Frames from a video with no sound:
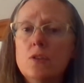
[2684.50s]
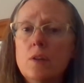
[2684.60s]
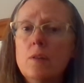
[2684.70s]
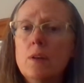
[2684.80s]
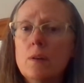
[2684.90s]

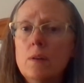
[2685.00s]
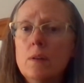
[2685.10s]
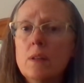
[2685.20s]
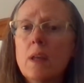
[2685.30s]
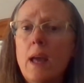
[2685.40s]
So the
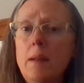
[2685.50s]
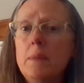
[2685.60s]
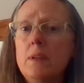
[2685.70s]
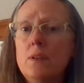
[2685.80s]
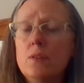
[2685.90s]
earth can
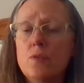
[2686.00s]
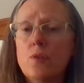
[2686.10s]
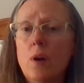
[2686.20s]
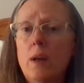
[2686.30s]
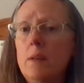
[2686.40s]
be
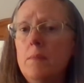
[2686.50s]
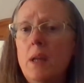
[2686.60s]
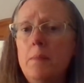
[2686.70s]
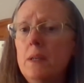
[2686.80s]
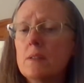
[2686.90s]
destroyed, and
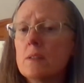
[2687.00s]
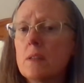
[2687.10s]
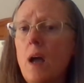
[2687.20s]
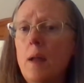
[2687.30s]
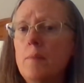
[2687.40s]
maybe it's
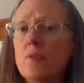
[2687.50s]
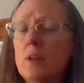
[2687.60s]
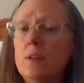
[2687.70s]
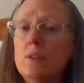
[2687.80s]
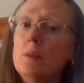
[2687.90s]
time for
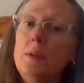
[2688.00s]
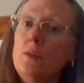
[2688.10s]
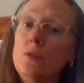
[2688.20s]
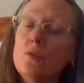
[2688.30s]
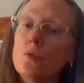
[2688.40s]
it to
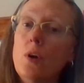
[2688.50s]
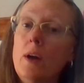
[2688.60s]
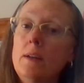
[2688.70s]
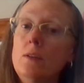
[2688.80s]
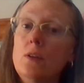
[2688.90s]
be
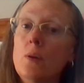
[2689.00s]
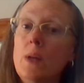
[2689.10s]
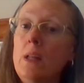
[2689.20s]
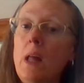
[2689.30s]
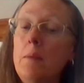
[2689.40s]
destroyed. You know,
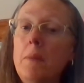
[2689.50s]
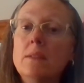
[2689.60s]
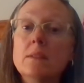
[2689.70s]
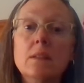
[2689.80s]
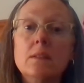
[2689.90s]
Elon
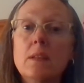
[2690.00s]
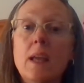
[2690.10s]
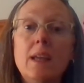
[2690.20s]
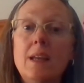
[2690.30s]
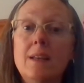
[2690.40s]
Musk is
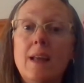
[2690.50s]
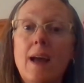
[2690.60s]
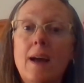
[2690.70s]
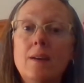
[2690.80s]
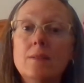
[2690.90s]
taking
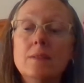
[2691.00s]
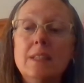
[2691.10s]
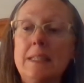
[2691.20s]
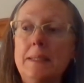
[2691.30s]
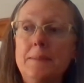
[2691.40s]
down,
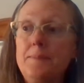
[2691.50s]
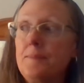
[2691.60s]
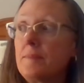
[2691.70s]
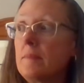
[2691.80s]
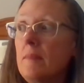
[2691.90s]

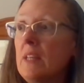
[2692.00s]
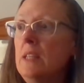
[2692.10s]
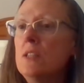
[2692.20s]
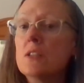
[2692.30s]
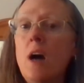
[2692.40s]

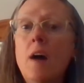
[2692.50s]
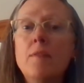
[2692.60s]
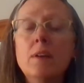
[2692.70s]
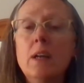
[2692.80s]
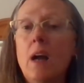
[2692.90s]
he's
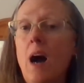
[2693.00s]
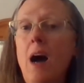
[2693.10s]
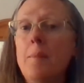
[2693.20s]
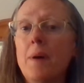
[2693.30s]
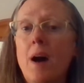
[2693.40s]
covering
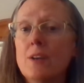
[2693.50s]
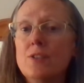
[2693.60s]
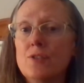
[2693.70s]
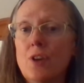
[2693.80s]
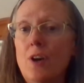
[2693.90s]
up our
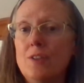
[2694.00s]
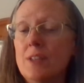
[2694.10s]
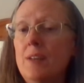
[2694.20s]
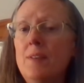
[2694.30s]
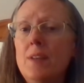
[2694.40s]

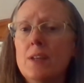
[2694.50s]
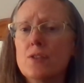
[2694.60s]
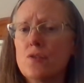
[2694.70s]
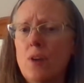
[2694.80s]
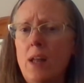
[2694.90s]
stars. Even the
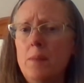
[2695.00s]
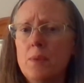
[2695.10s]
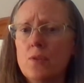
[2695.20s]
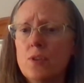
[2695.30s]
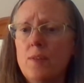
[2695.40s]

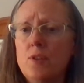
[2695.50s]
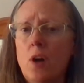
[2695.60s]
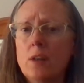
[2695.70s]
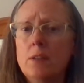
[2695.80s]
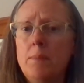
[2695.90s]
astronomers have
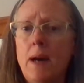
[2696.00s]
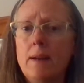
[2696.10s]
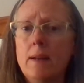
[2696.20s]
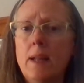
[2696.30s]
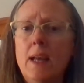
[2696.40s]
talked
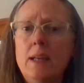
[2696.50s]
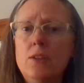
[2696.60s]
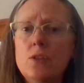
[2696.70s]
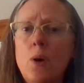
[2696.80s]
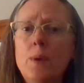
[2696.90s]
about it.
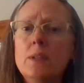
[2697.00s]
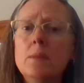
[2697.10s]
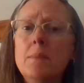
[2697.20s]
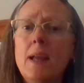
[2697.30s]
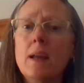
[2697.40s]
He's going
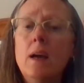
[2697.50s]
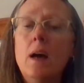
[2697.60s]
to make,